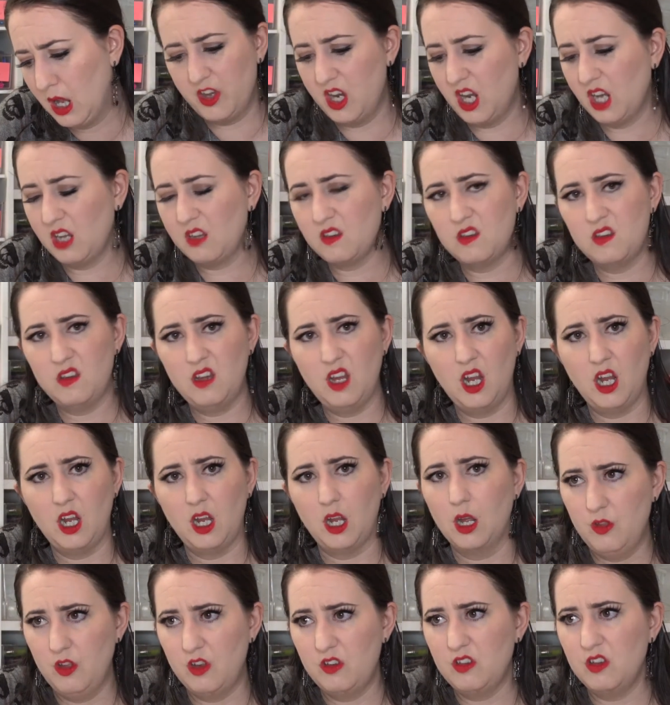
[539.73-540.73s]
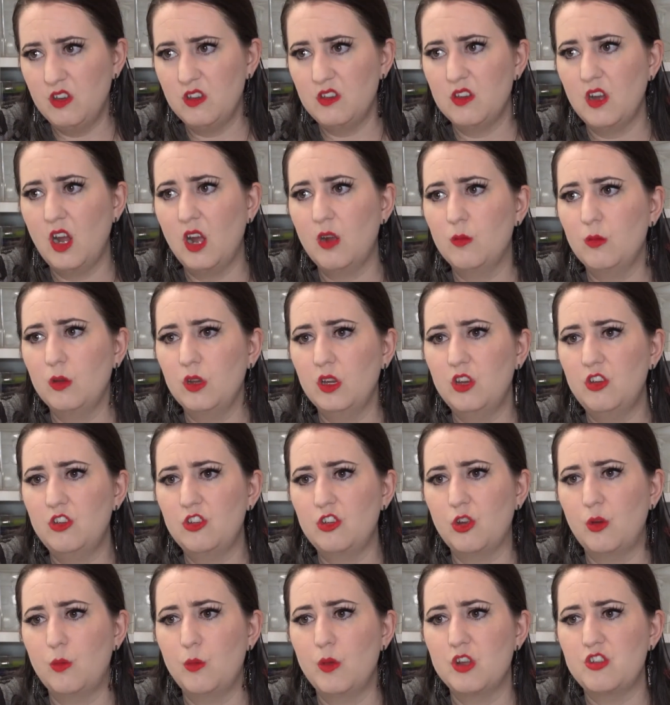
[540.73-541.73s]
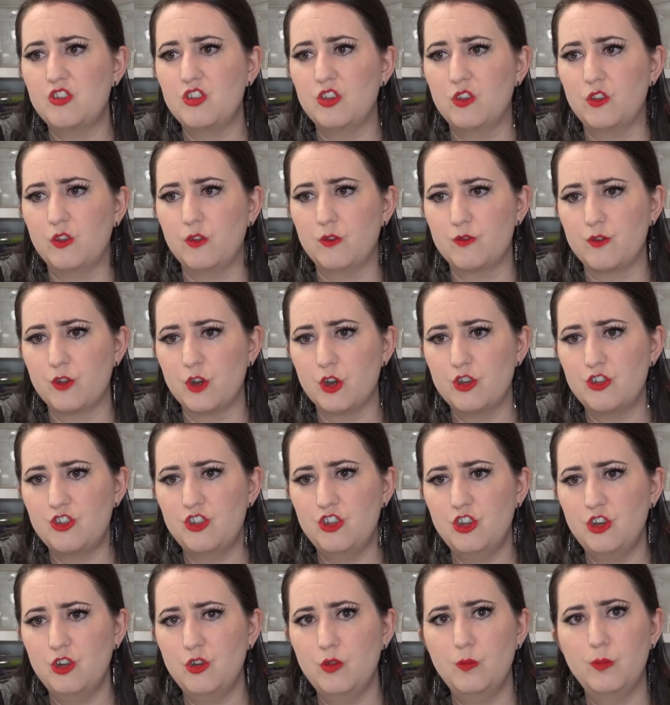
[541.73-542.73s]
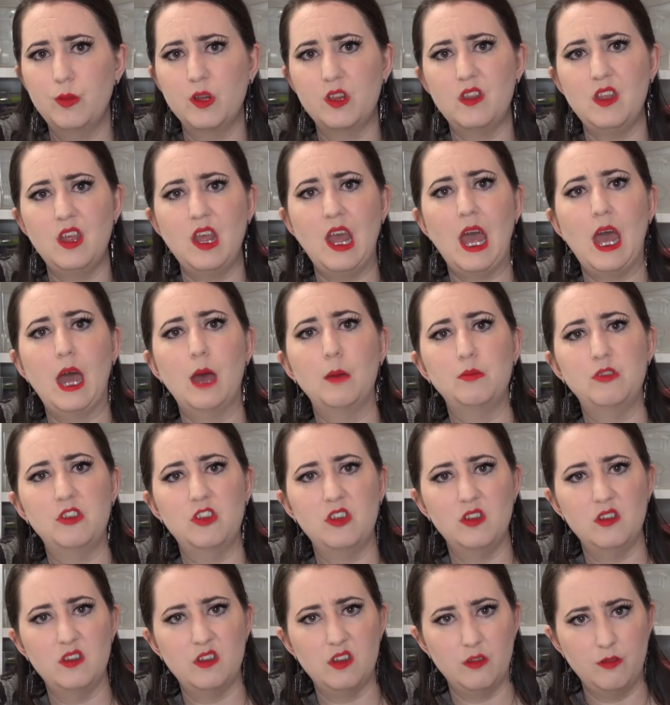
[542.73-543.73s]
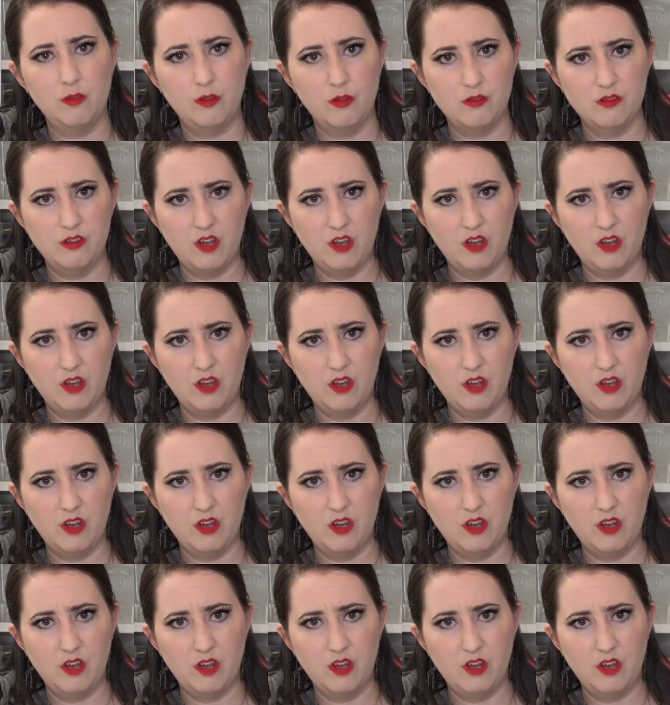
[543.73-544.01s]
The next thing, this is not really so much as a virtue, but the absence of a